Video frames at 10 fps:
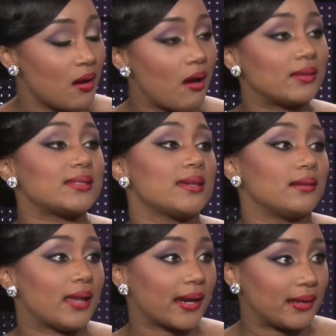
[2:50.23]

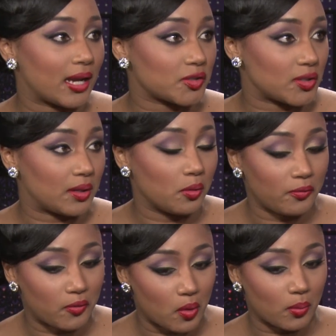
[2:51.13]
until I can actually go
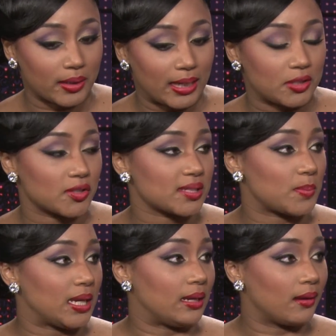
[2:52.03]
forward in just
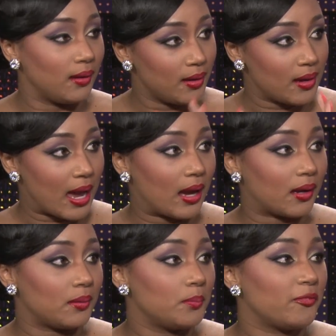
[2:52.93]
being
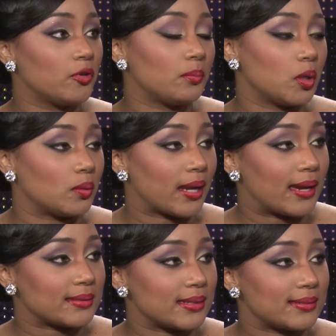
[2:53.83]
a full-blown
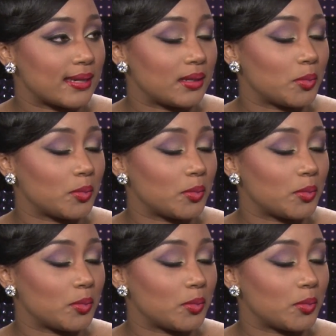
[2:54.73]
artist at the